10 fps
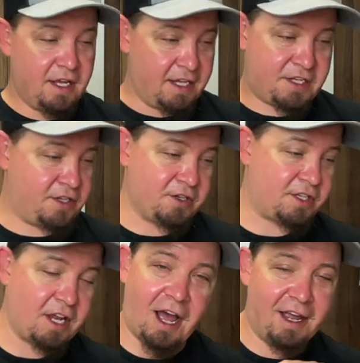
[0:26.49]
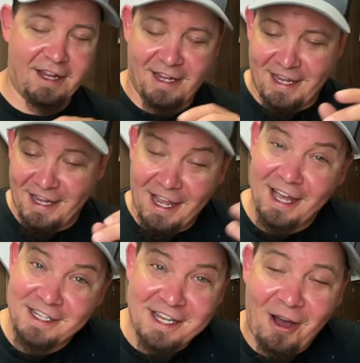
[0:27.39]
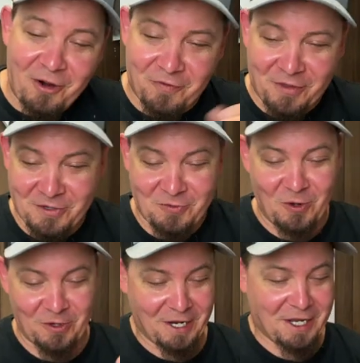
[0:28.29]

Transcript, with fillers: it's just, yeah, it's out of this world.